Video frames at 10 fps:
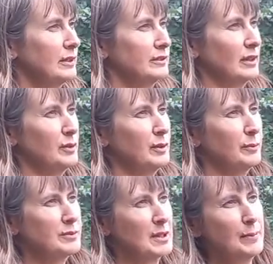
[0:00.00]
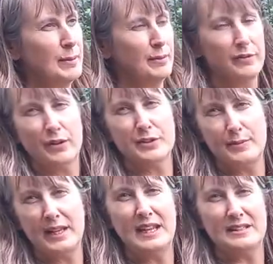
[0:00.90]
So some people have asked
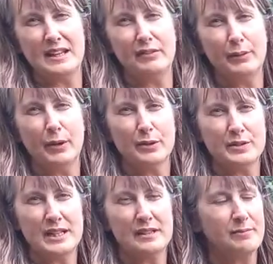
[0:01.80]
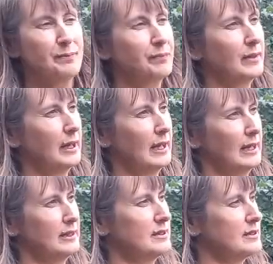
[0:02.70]
me, is that rewilding?
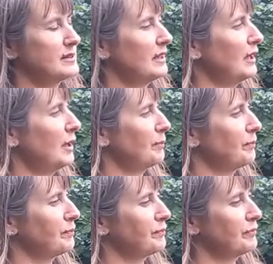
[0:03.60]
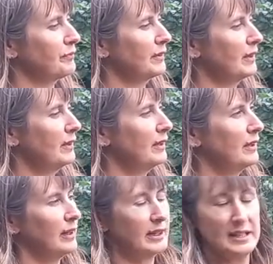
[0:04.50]
And
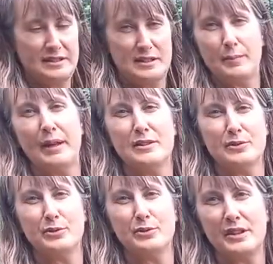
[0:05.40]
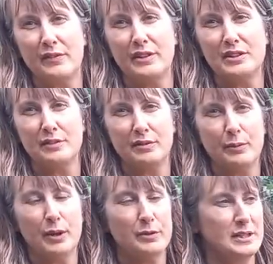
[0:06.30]
I guess it depends on your definition of
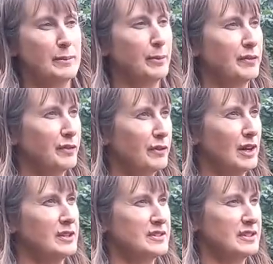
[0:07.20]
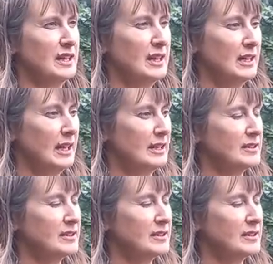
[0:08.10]
rewilding, but for us, in